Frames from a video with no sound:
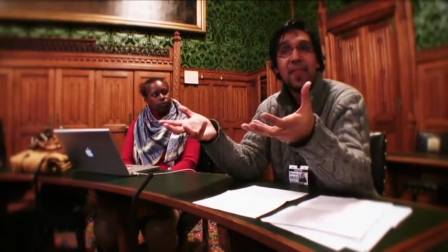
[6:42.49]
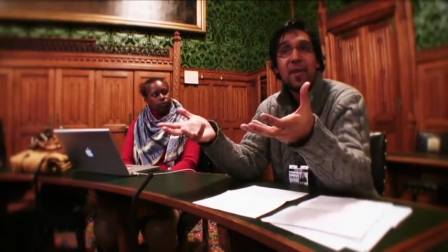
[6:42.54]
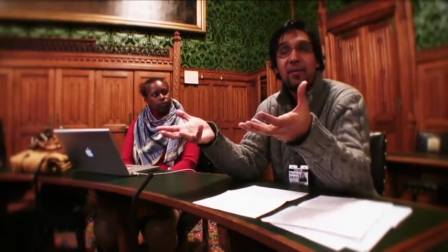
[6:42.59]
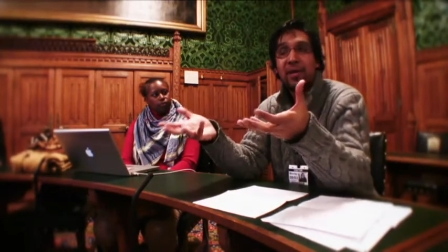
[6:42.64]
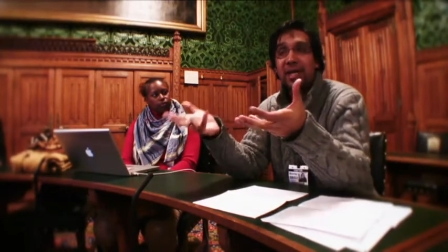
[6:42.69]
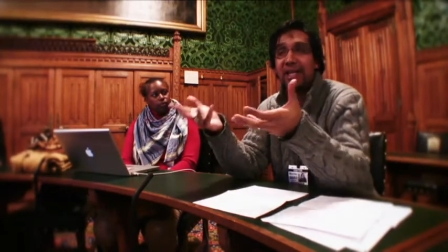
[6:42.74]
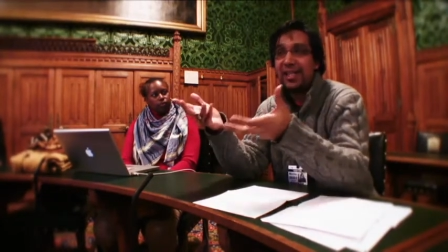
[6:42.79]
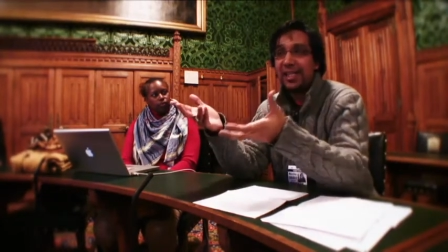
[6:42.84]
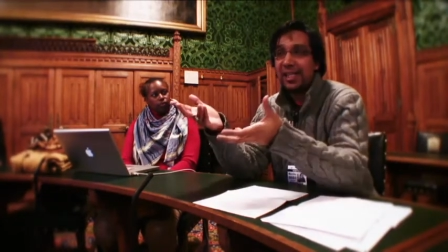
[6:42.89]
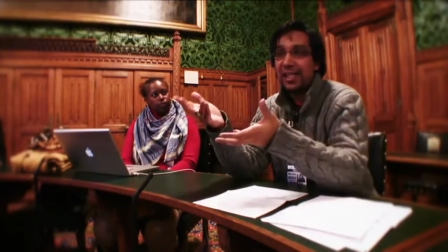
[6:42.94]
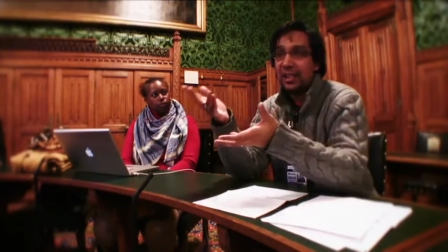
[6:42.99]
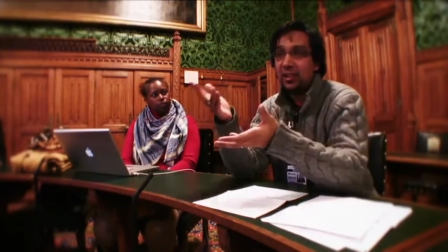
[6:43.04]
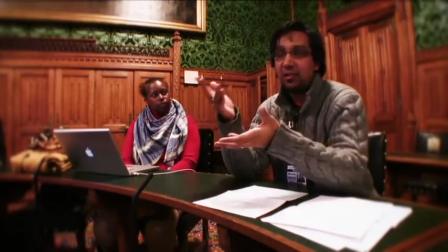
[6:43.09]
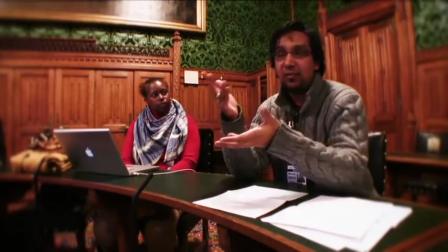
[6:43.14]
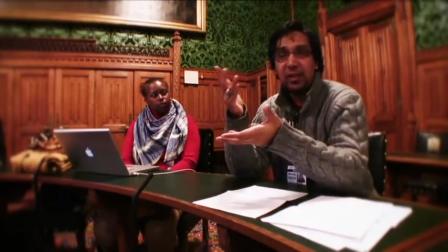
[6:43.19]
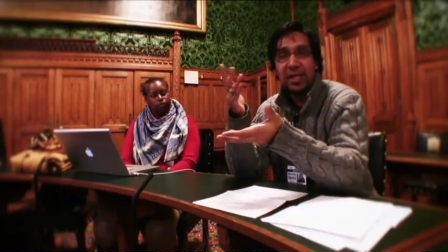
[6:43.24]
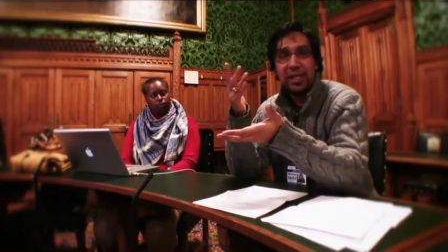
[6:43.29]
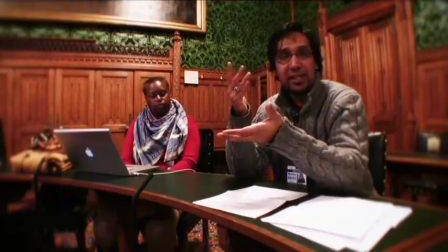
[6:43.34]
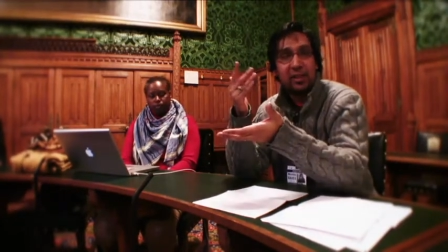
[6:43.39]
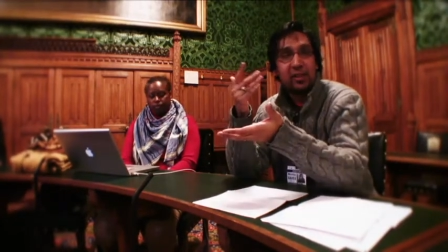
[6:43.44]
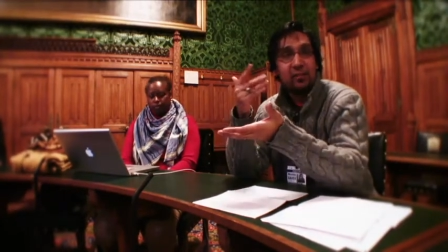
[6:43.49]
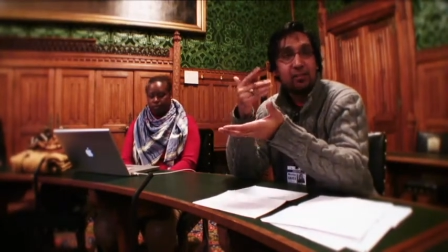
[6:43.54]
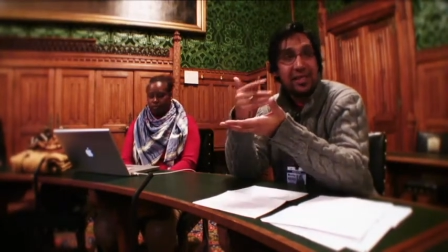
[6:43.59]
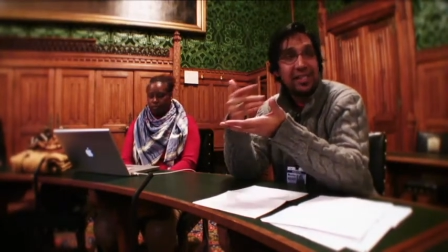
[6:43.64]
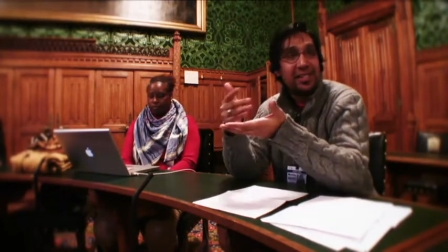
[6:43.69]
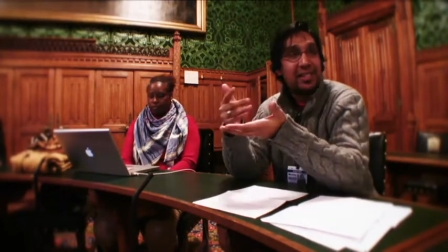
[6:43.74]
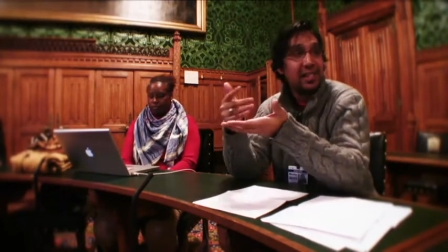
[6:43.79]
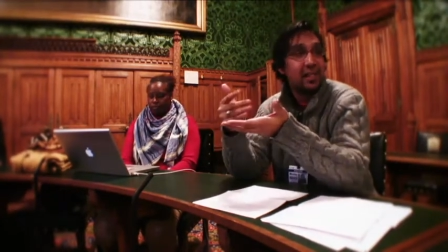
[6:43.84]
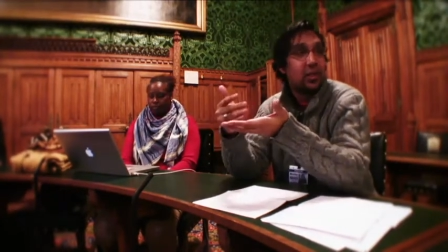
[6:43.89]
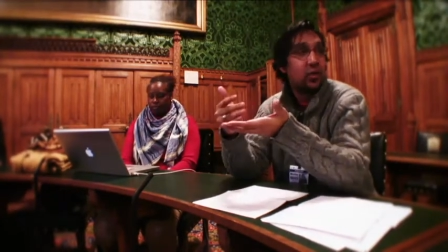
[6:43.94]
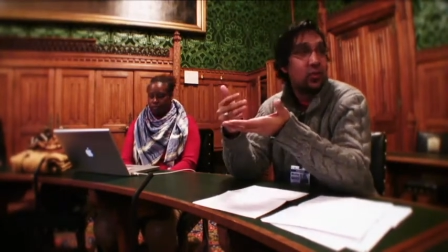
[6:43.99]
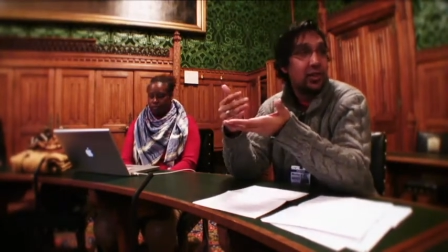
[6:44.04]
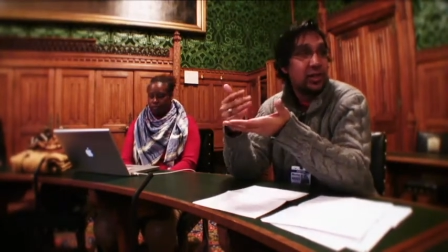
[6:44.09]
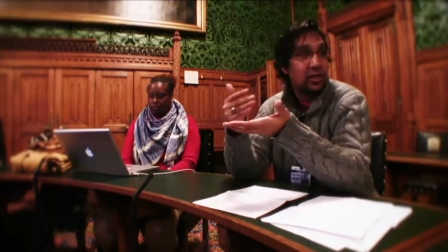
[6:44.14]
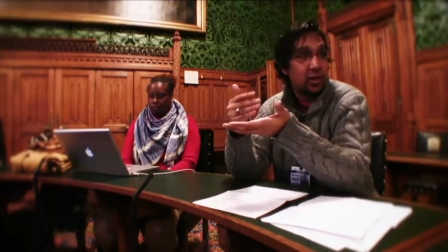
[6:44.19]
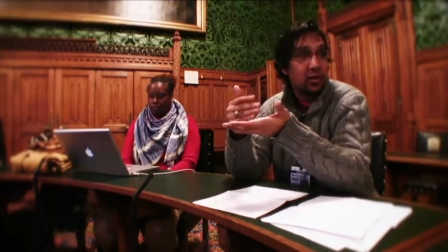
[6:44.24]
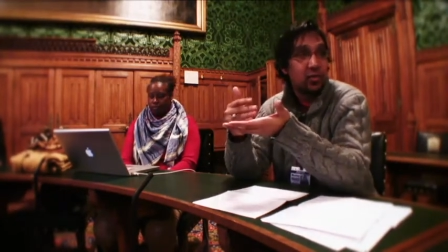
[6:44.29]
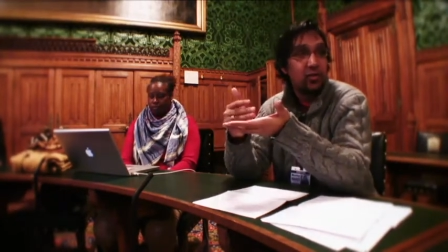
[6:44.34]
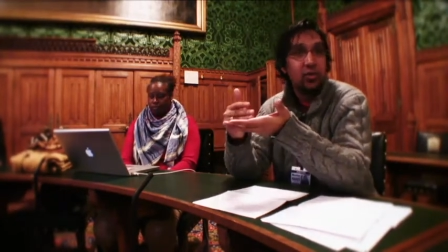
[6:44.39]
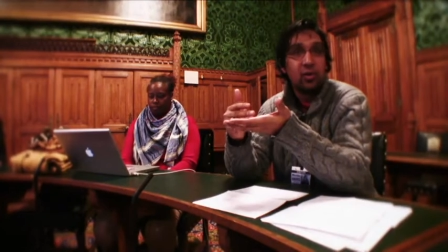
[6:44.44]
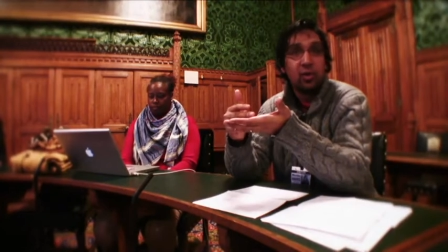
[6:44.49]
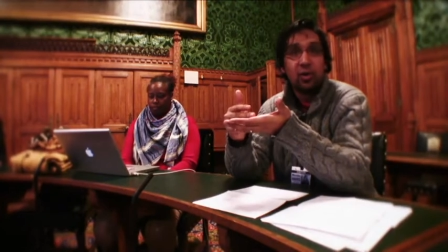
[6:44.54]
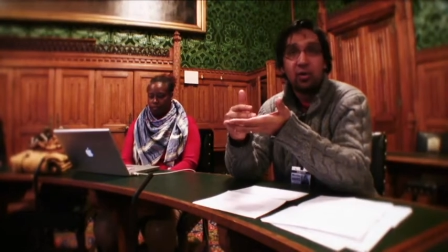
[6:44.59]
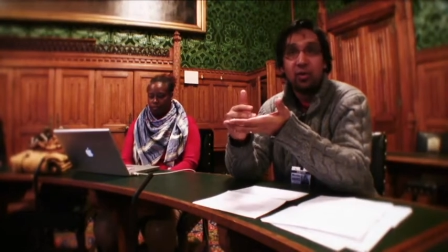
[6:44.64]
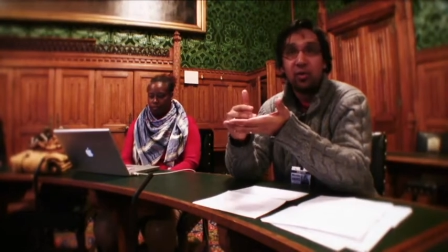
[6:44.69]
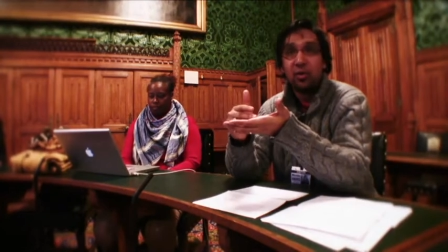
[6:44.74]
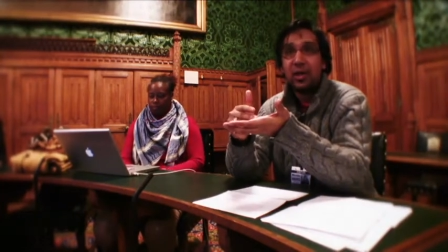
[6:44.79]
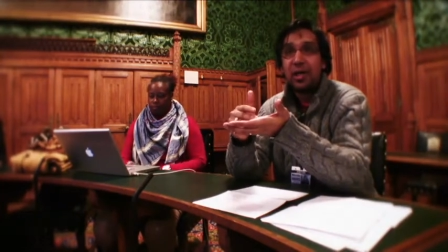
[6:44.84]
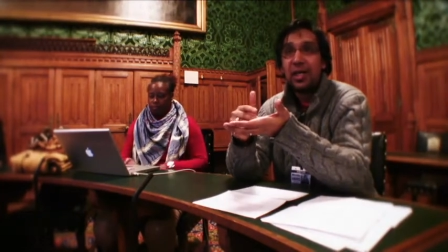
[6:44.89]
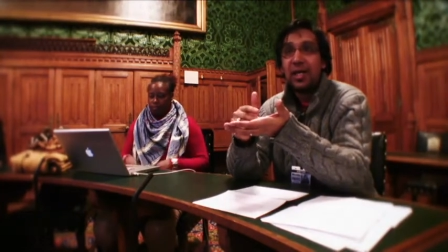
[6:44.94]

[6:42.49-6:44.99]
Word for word: But I think it's, it's admitting that we don't know